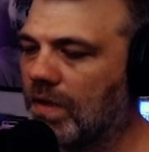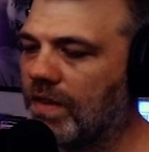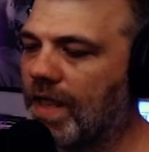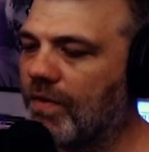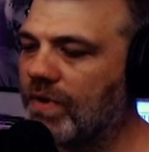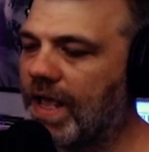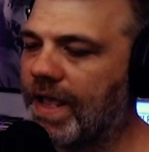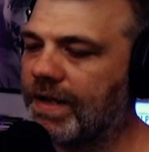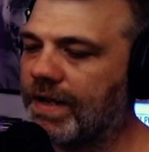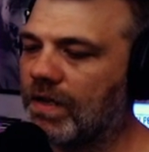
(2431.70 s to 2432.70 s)
That one
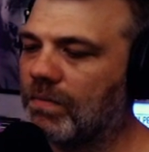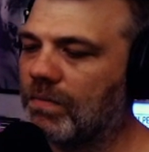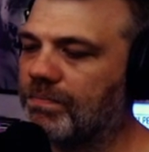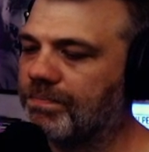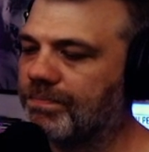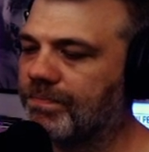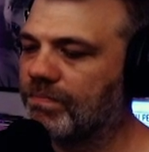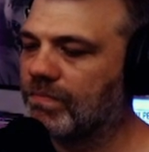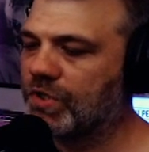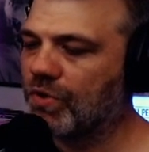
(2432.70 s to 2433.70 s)
had
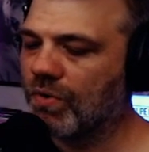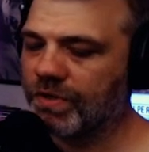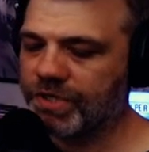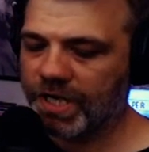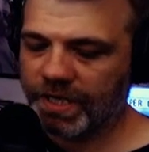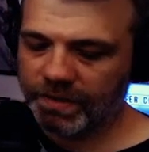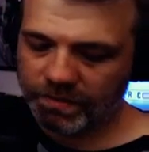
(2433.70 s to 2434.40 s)
George in it.